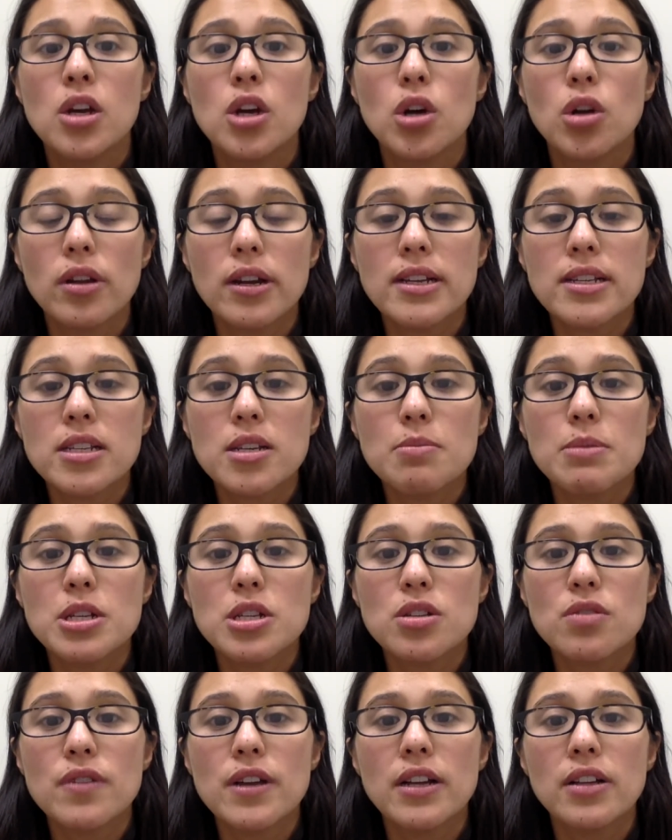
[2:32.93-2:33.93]
Colonoscopy
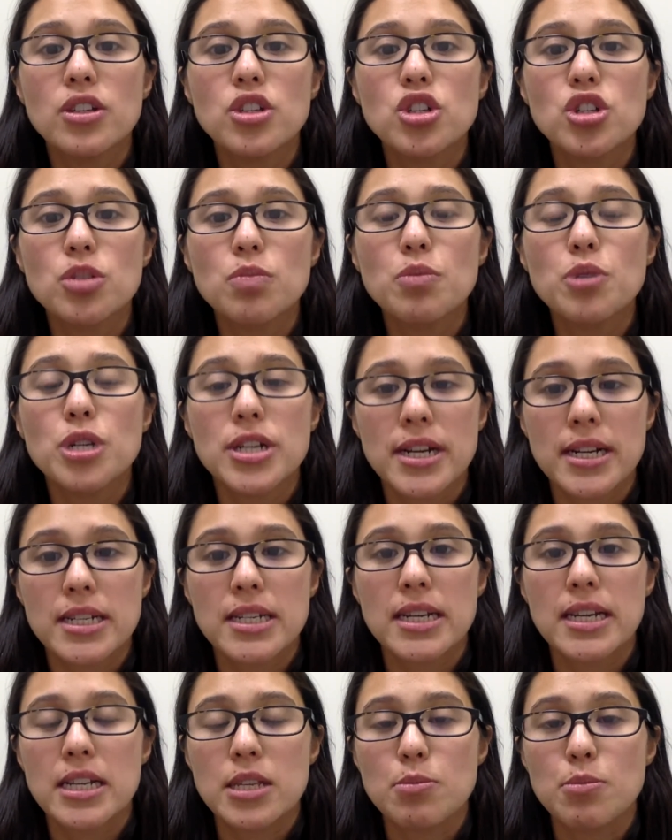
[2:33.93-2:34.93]
surveillance should protect
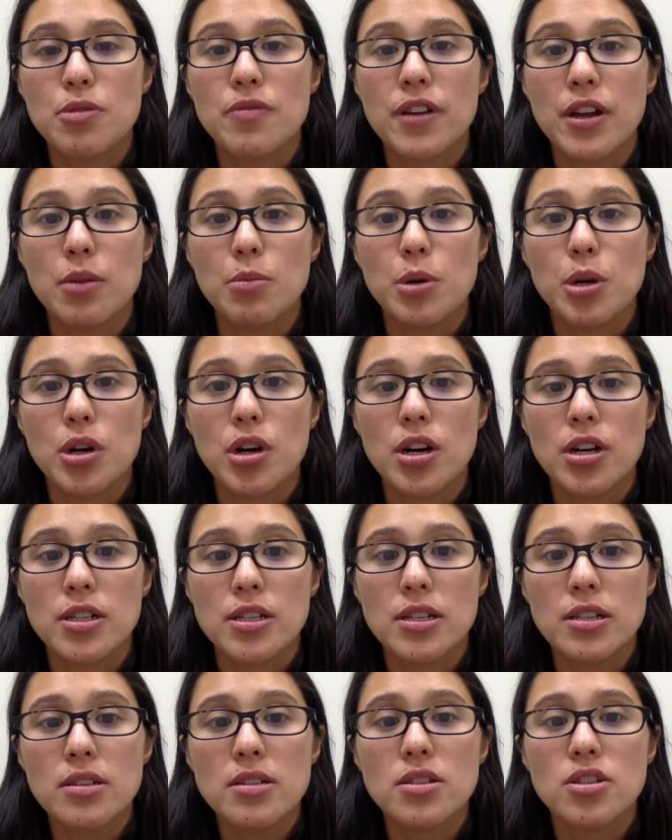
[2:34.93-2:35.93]
against preventable
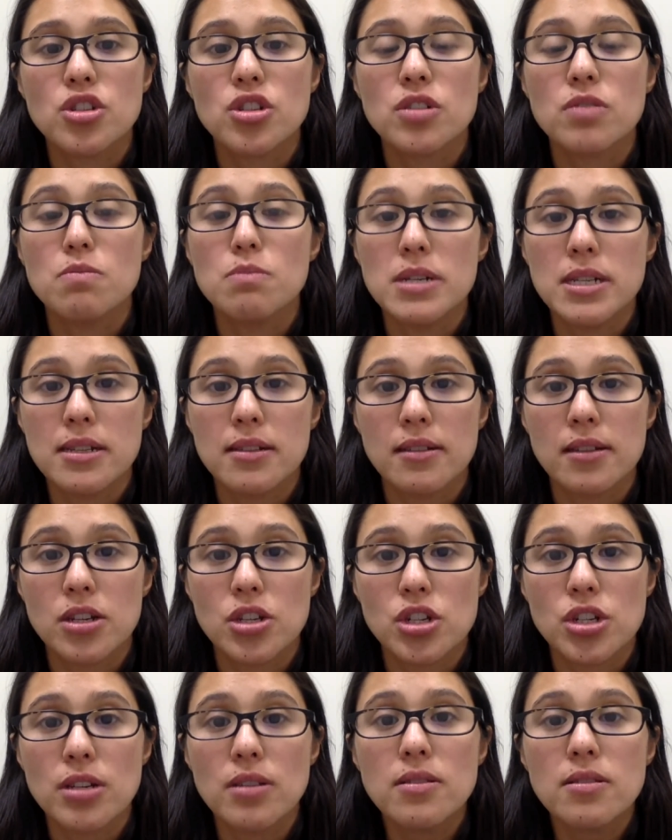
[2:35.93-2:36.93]
causes, such as missed
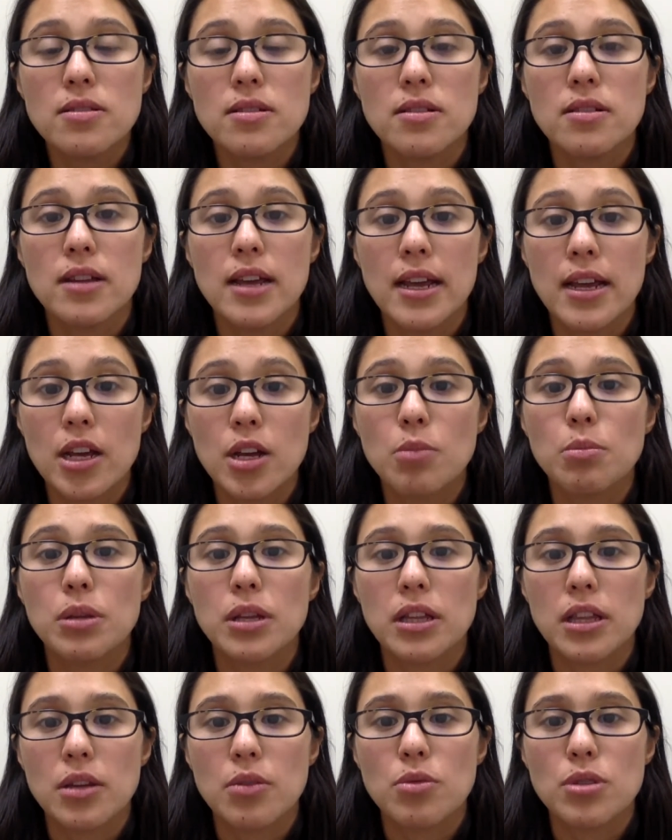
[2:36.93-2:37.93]
lesions and
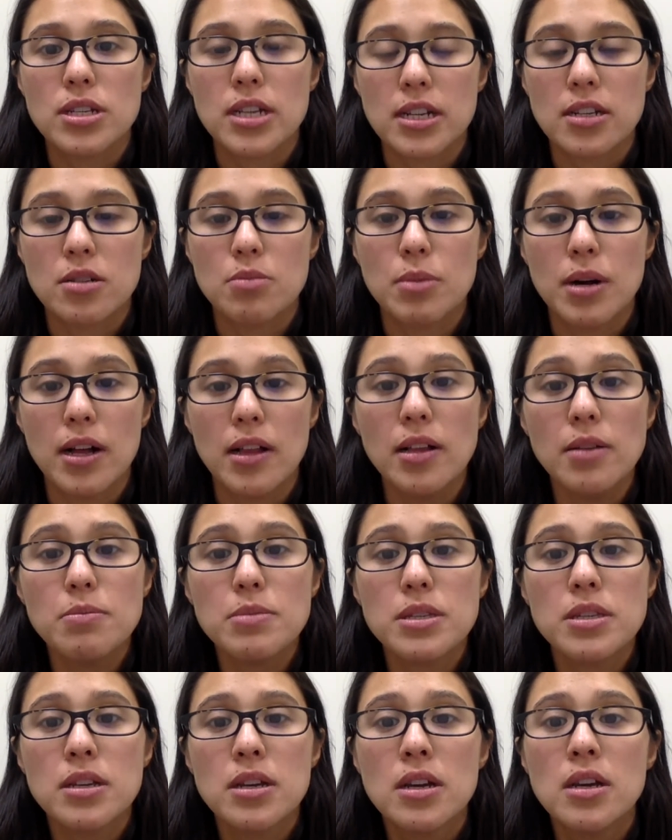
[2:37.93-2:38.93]
incompletely resected
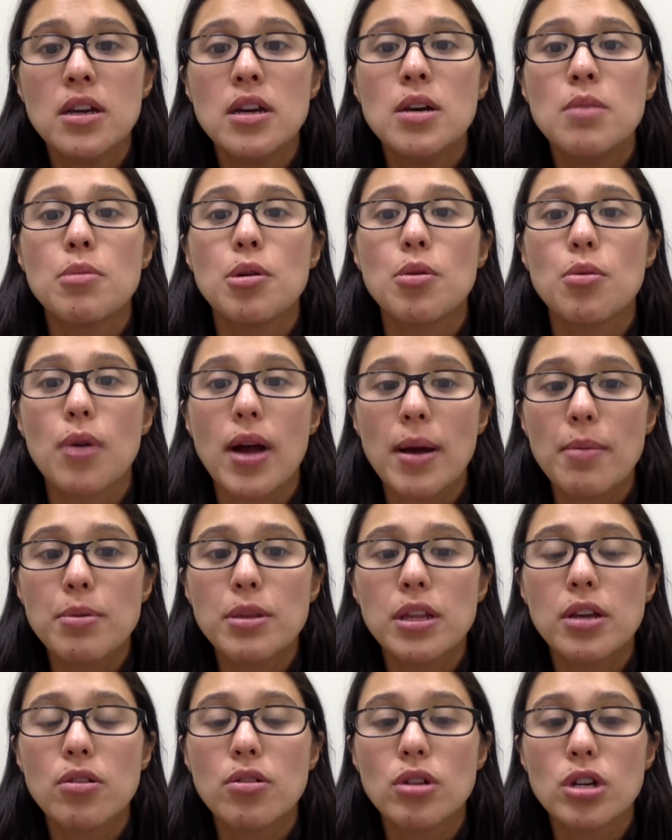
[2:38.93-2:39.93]
polyps, but
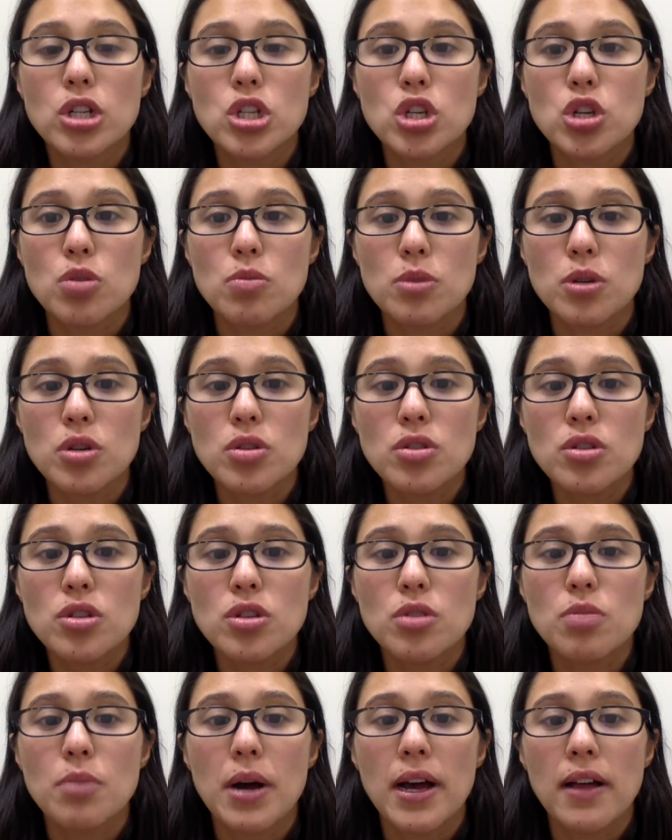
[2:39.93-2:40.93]
rapidly growing tumors
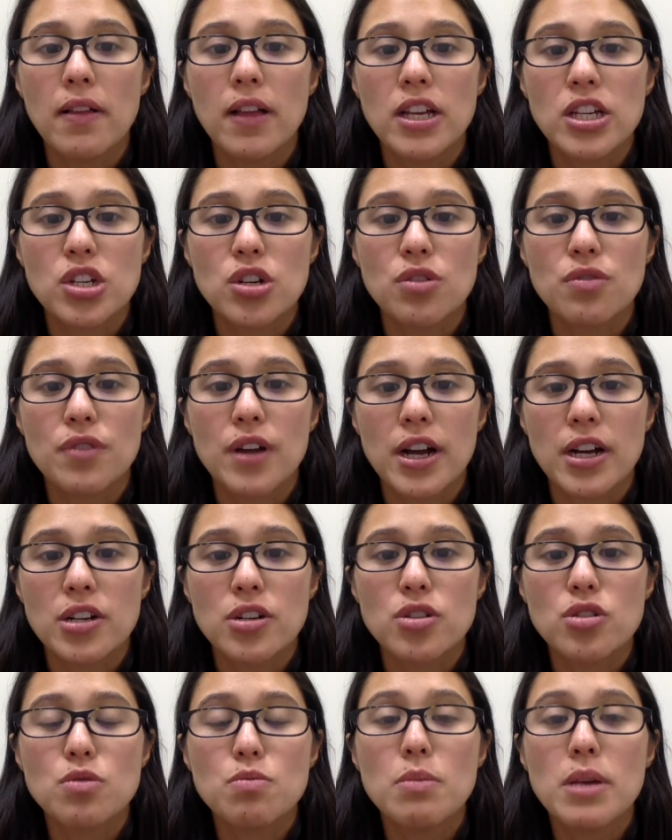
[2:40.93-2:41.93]
due to biological
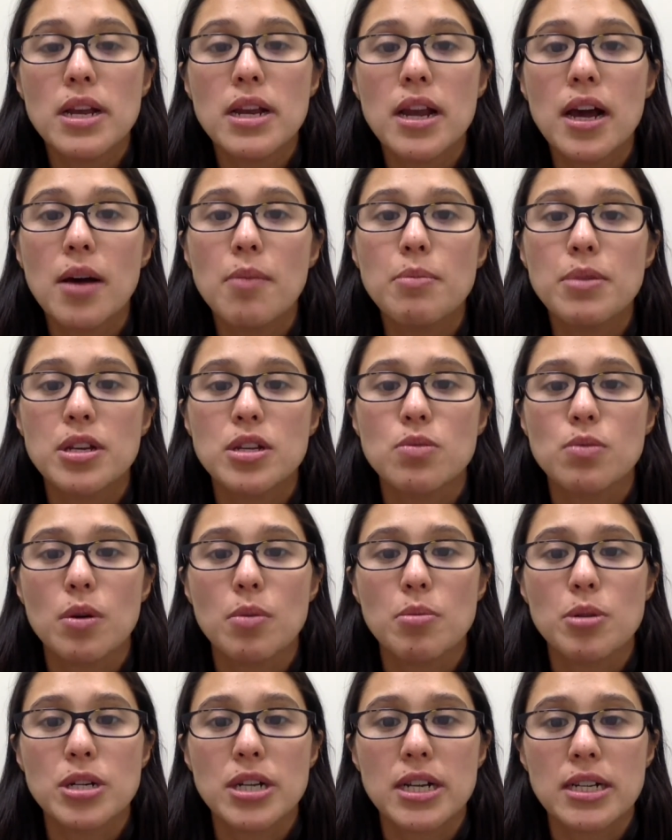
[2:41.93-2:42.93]
factors may not be as
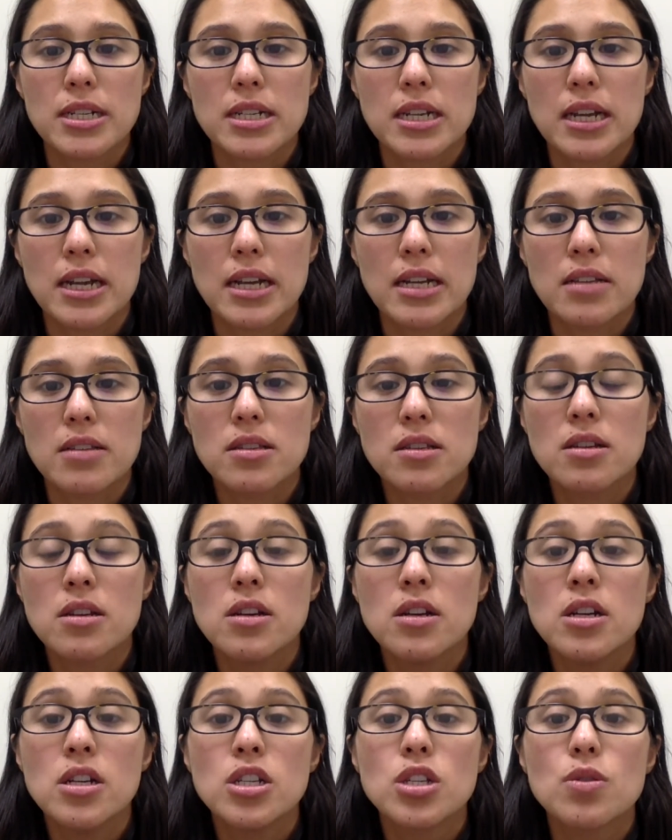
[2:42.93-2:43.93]
well protected against.
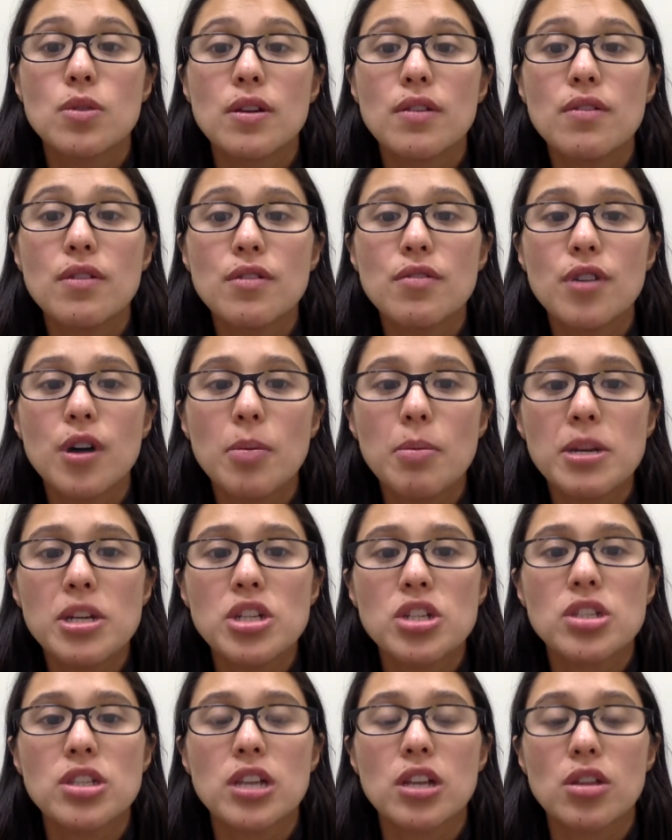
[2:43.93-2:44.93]
So even if all
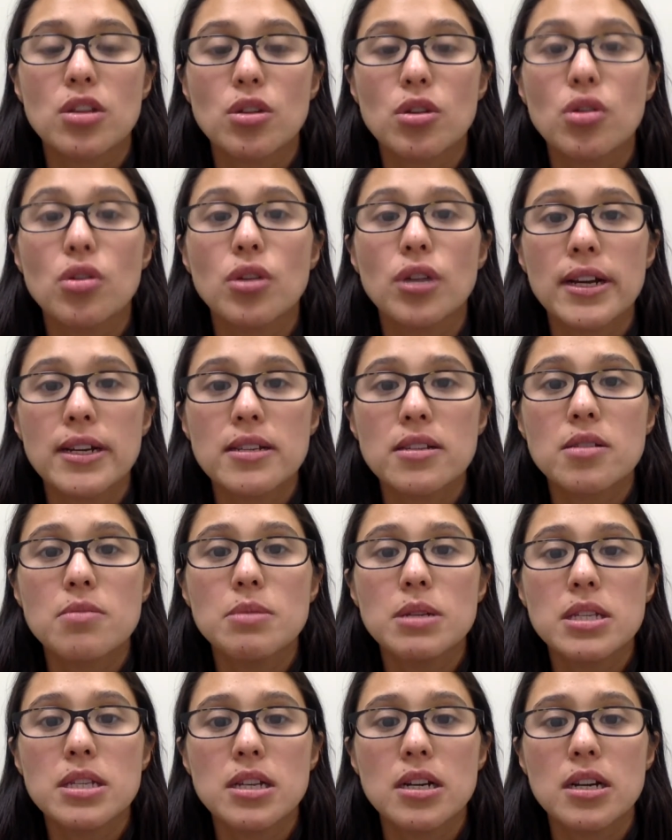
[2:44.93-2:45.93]
patients get their
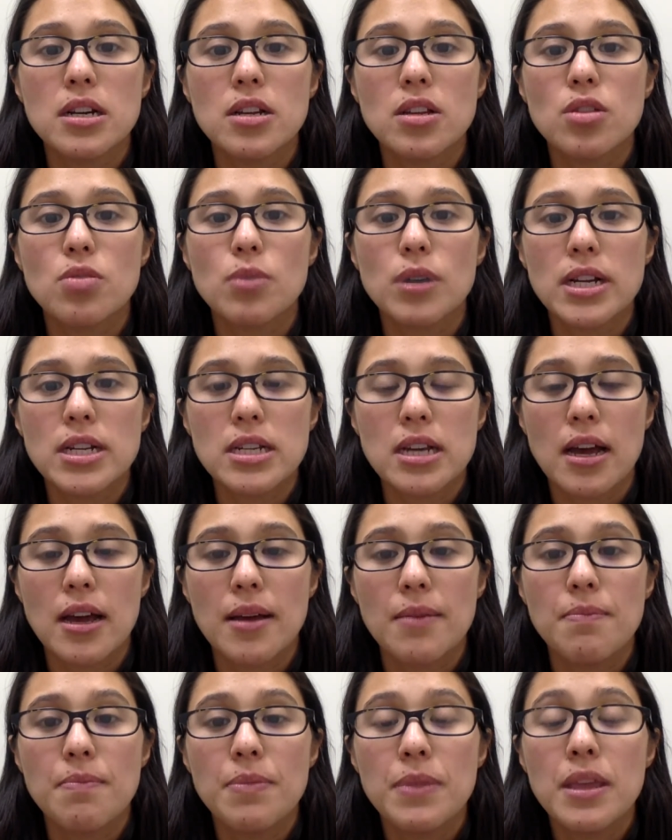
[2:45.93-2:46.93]
colonoscopies done at the right
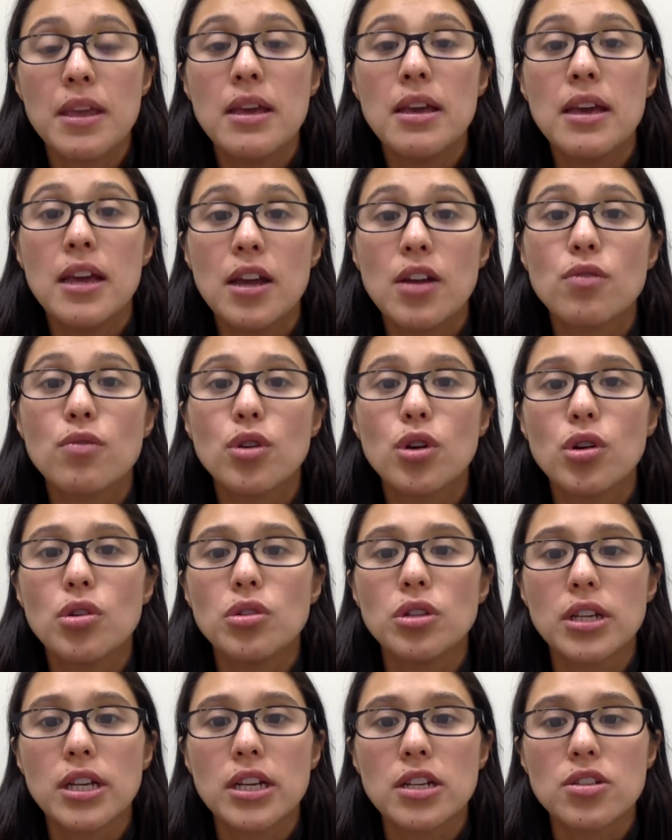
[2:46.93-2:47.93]
time, interval
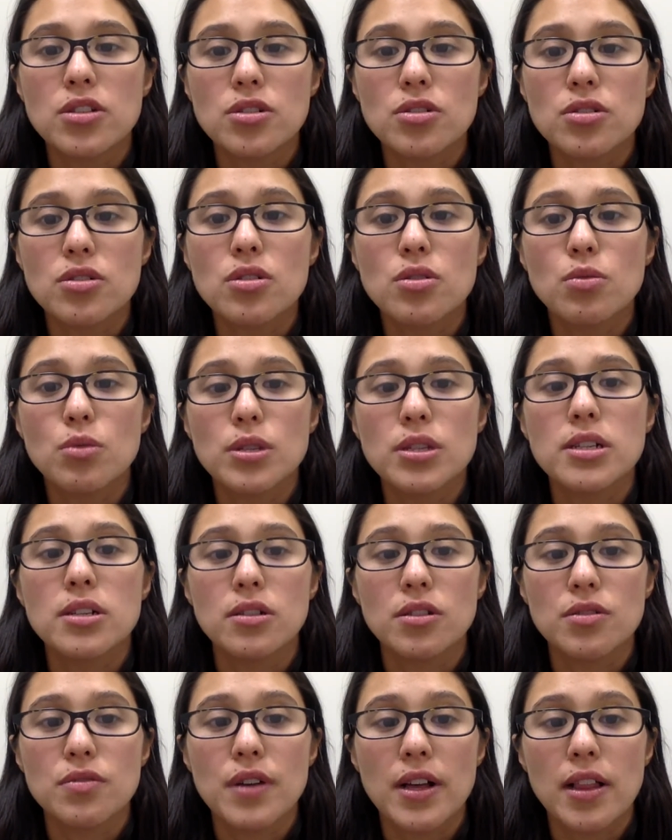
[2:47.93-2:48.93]
colon cancers will
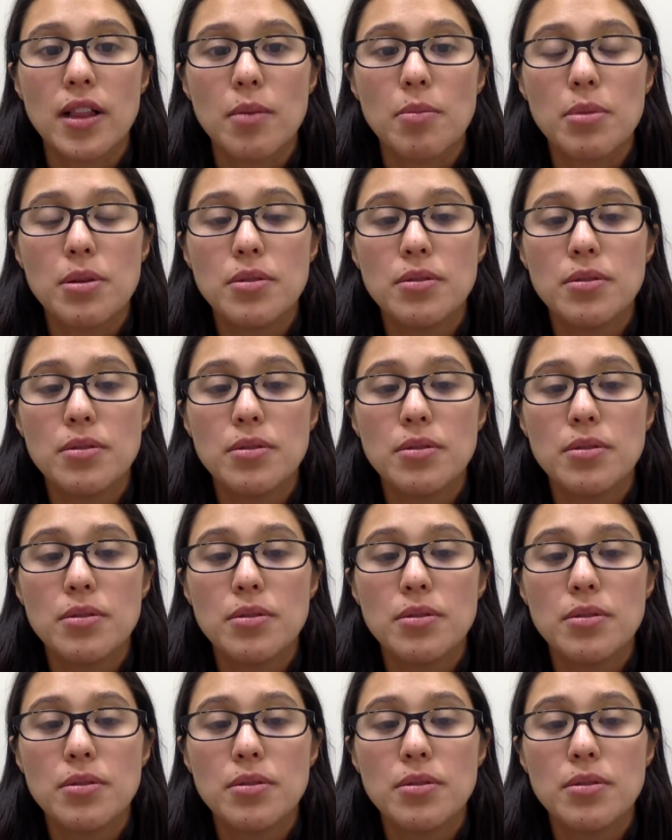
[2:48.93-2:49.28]
still develop.